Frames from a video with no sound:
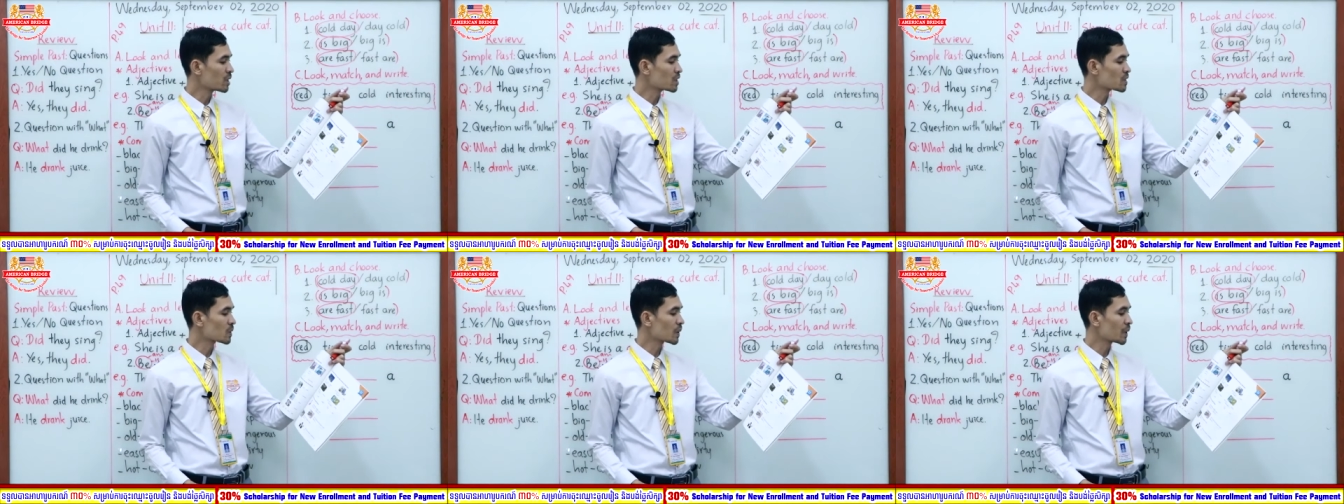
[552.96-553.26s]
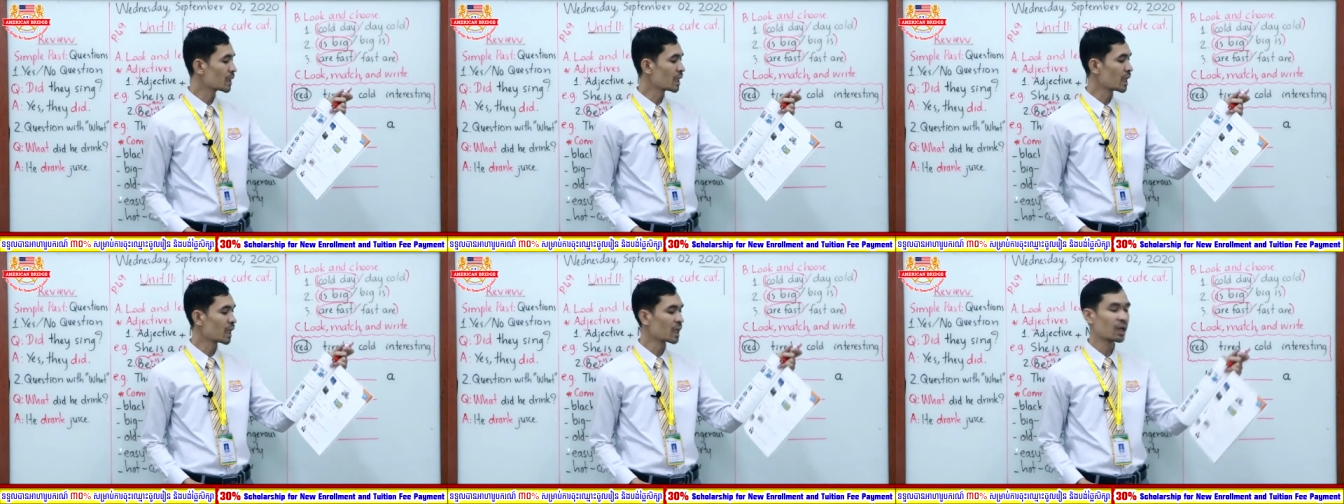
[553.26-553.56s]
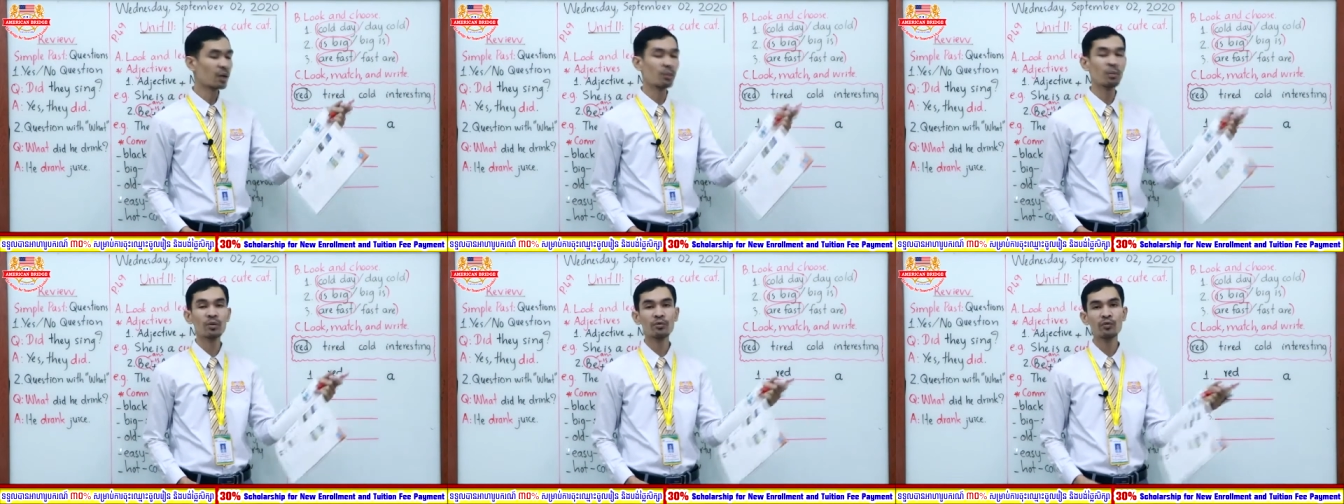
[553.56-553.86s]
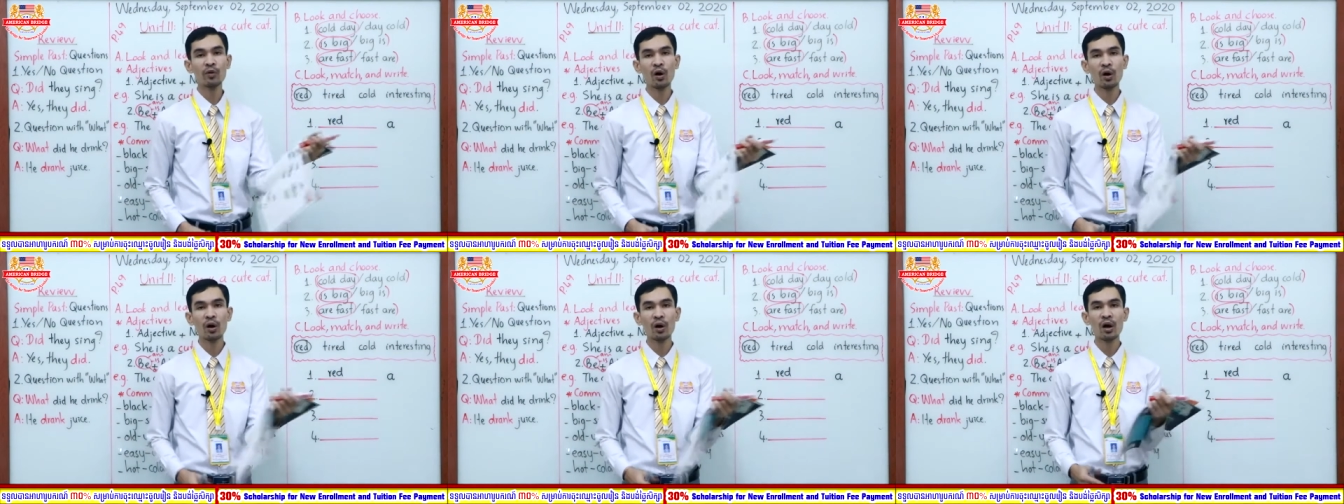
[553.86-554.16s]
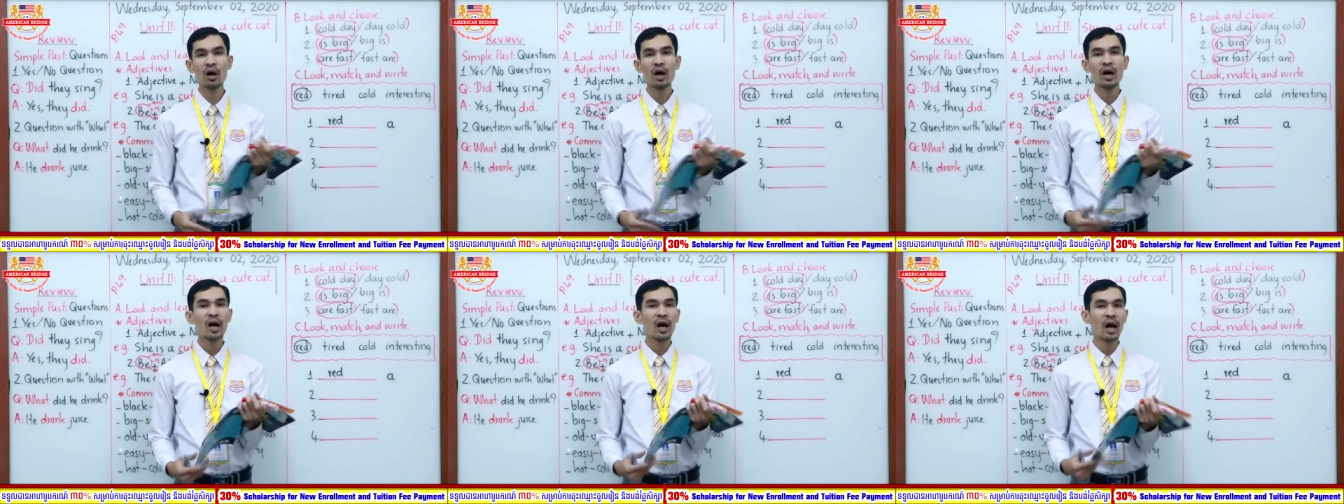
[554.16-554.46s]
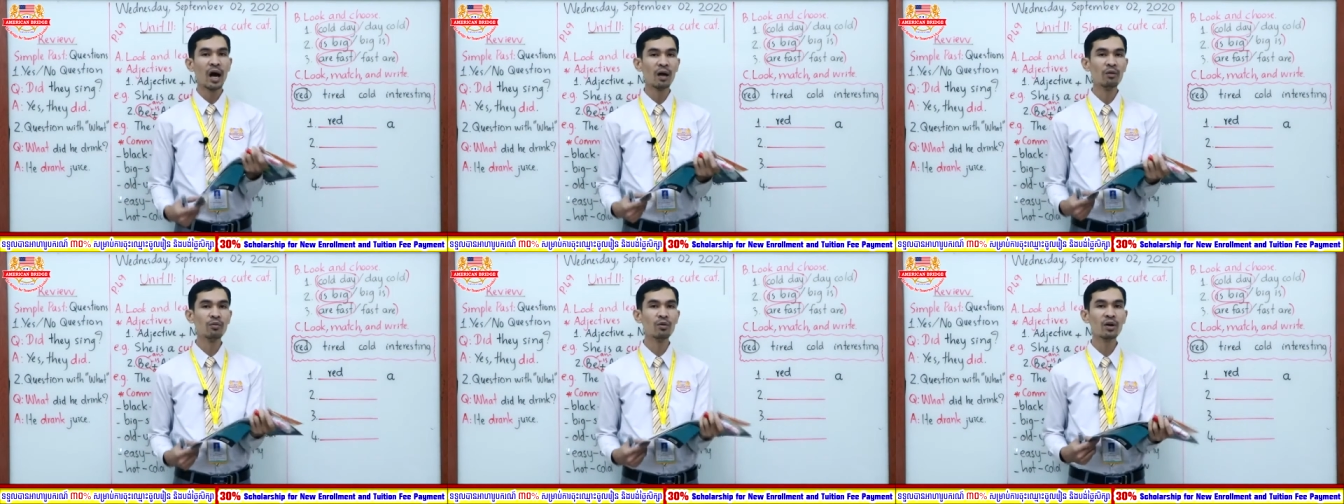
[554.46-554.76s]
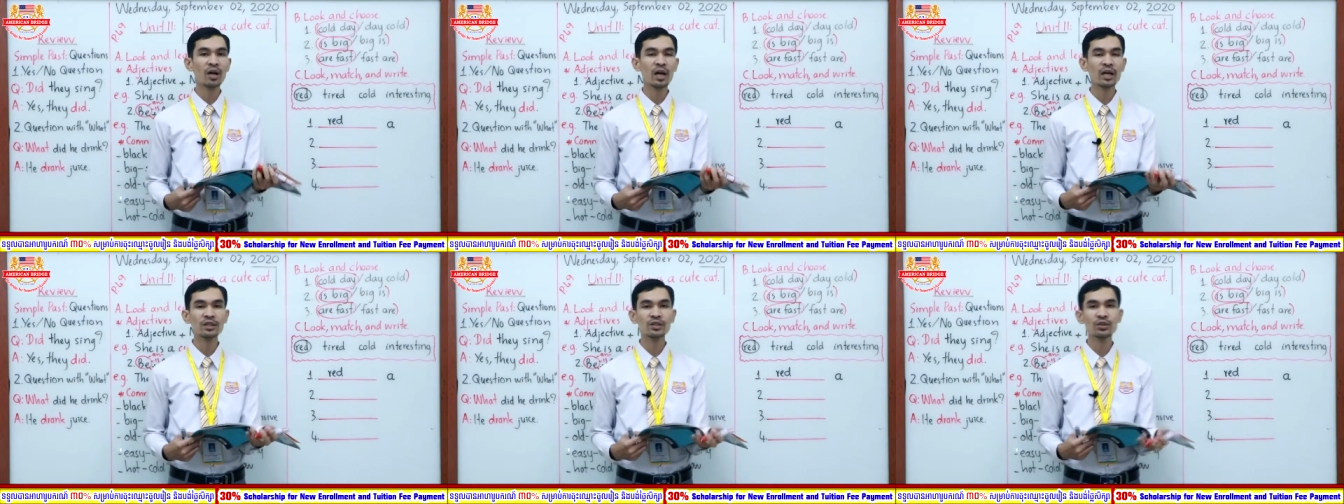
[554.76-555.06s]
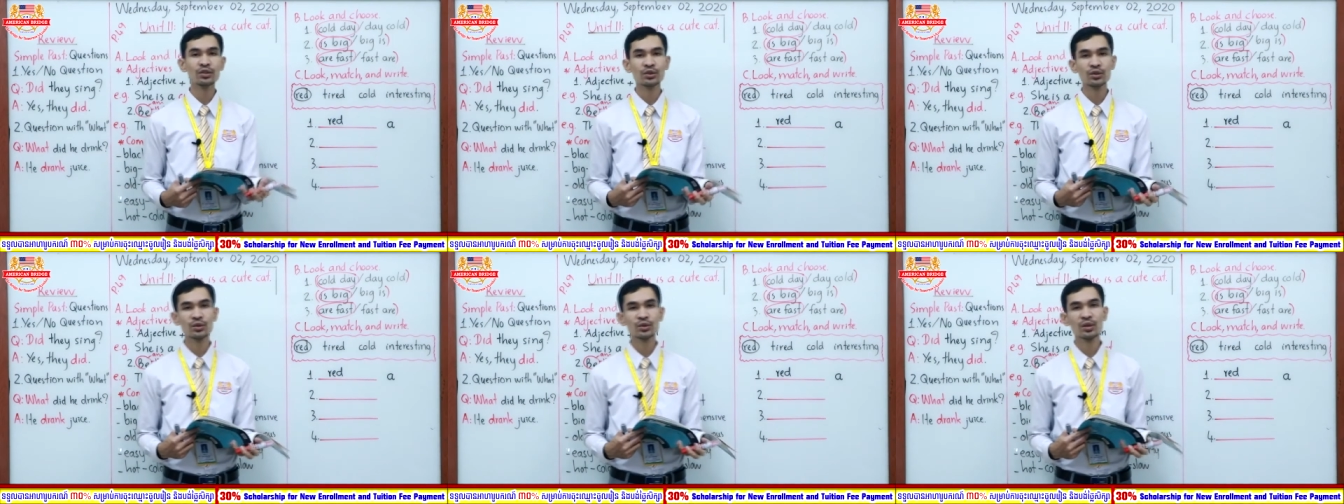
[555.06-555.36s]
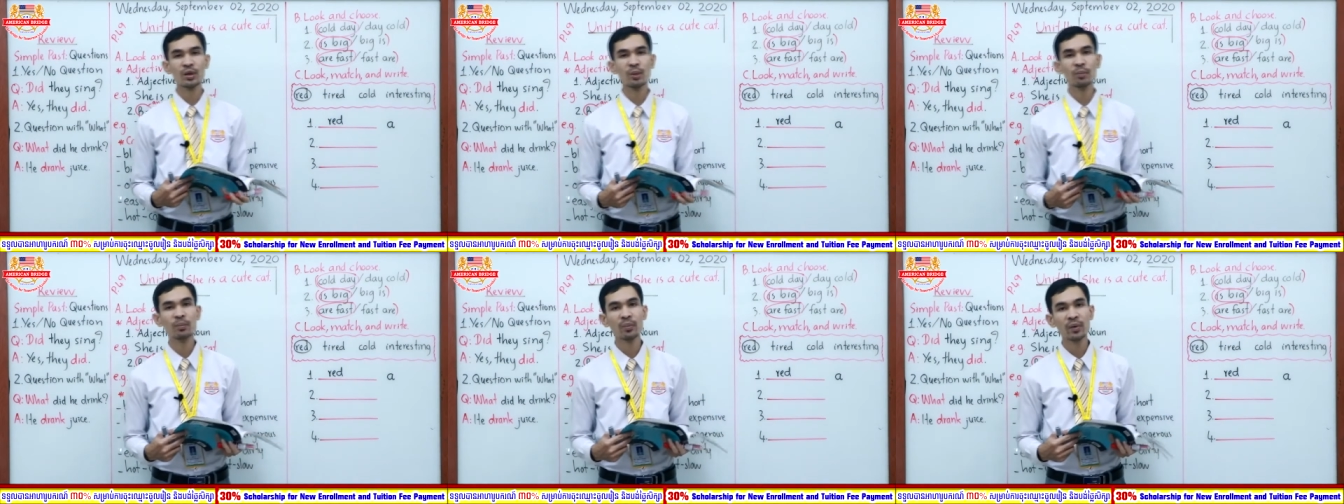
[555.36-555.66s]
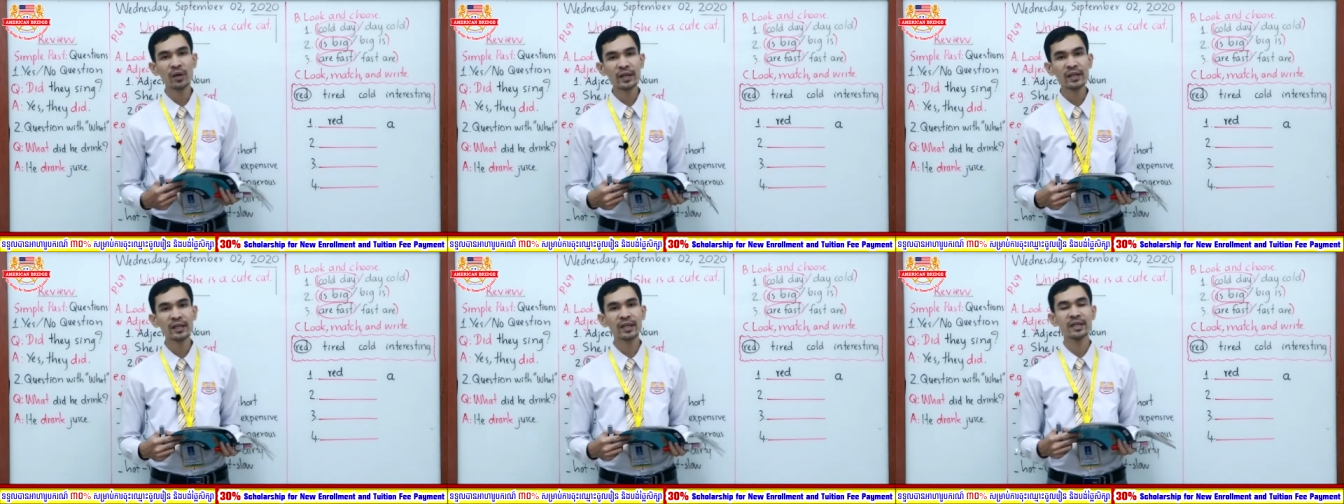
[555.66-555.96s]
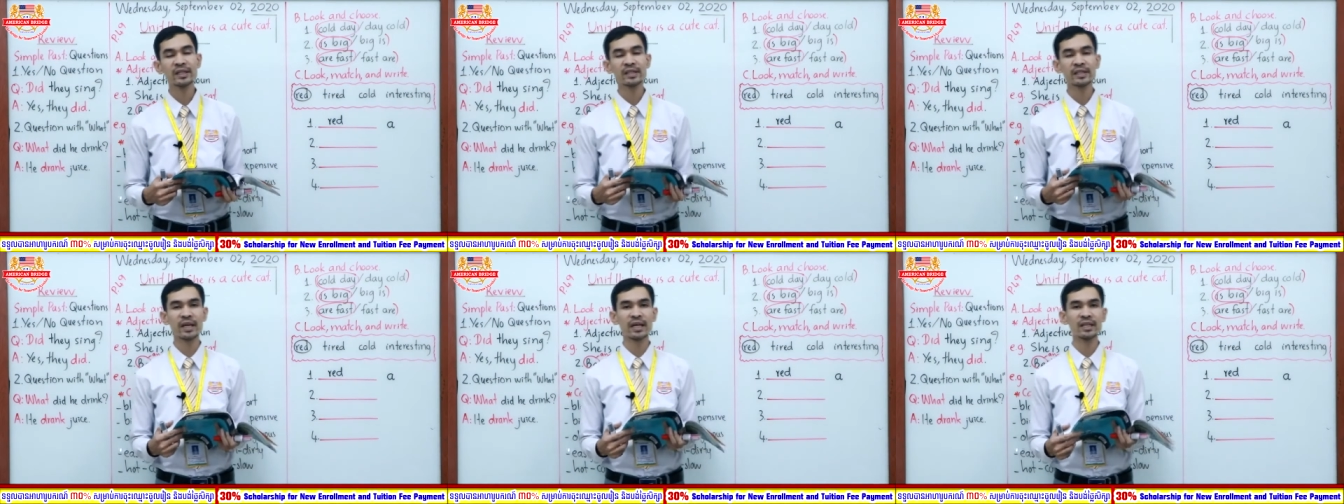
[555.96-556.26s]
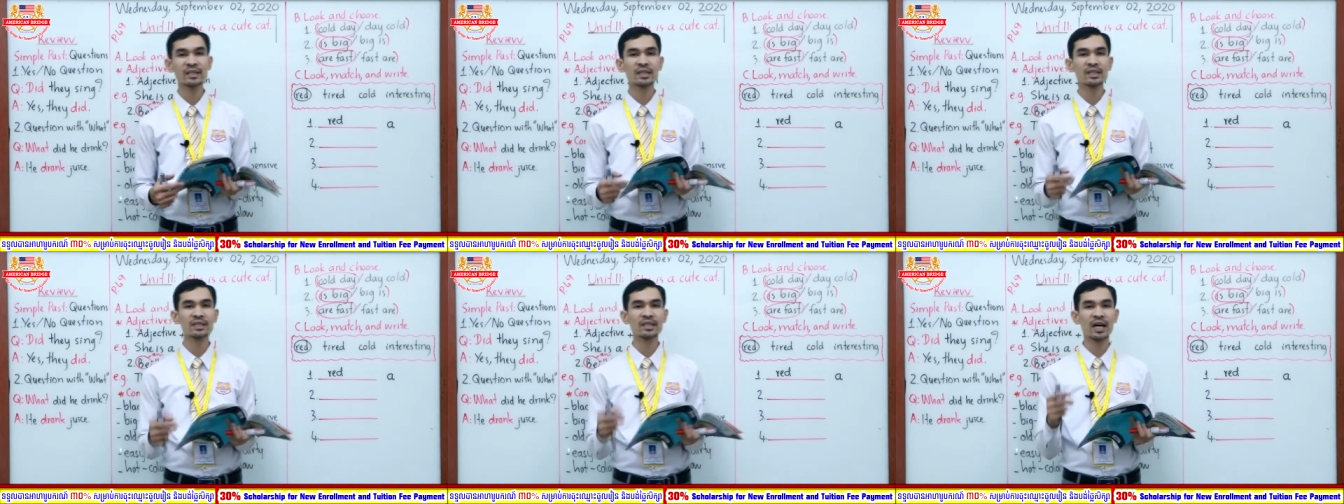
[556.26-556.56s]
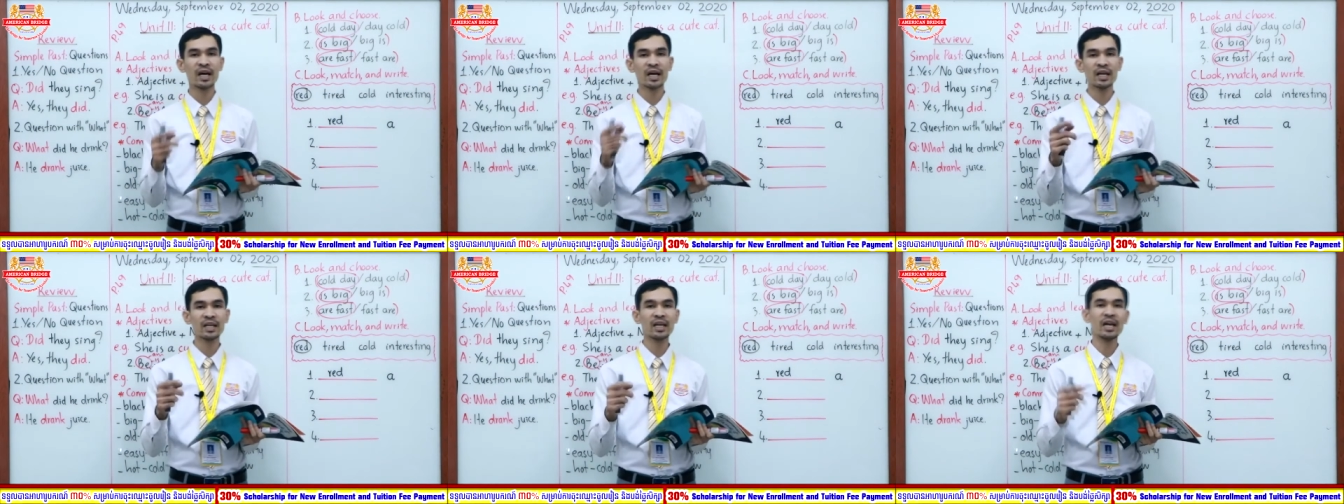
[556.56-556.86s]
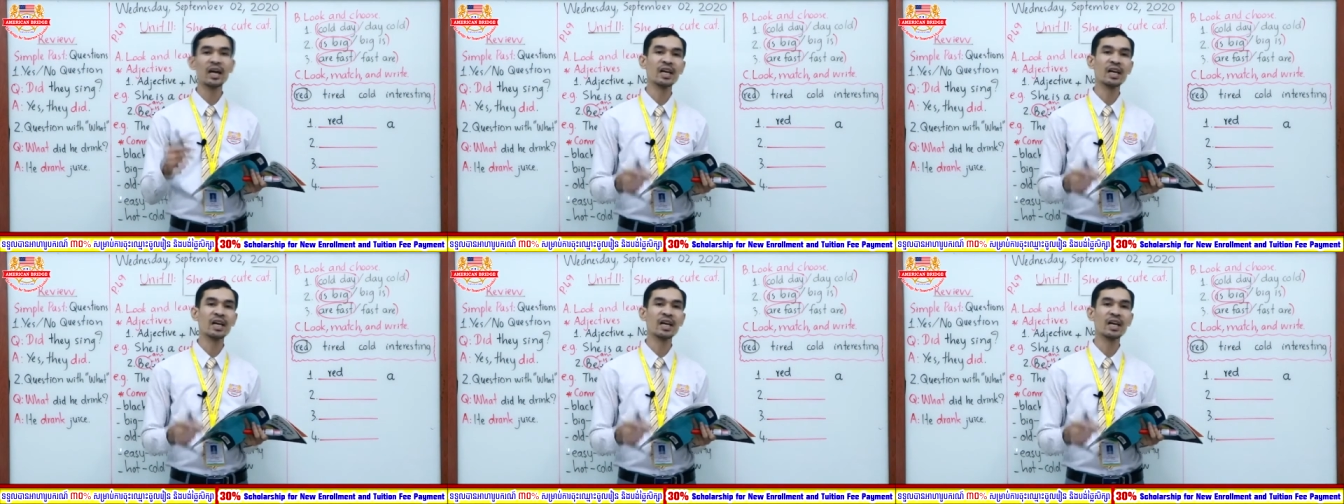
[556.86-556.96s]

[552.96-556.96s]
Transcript: three, and number four. I would like you to complete this exercise